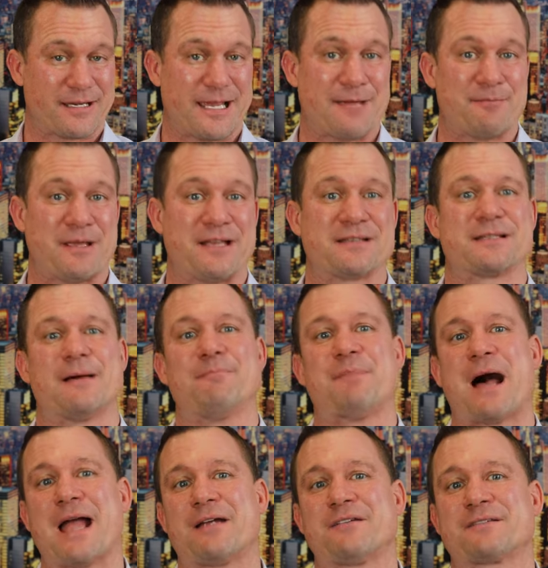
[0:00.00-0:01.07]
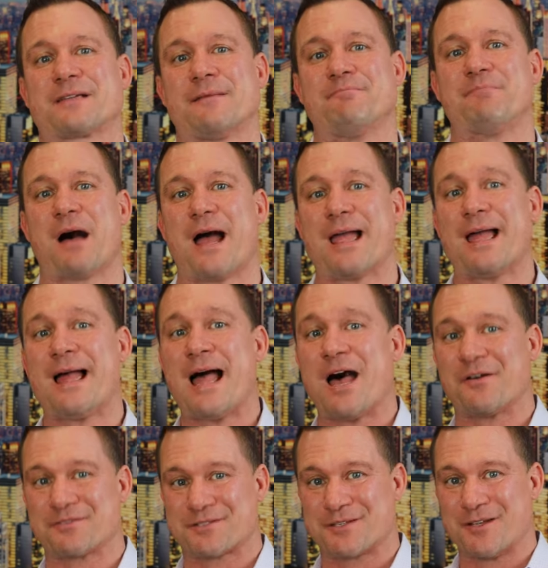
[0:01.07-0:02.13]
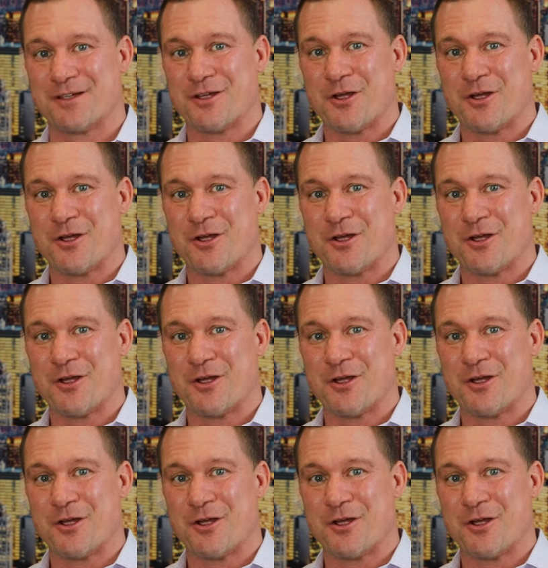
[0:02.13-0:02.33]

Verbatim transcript: It means that buyers can buy a house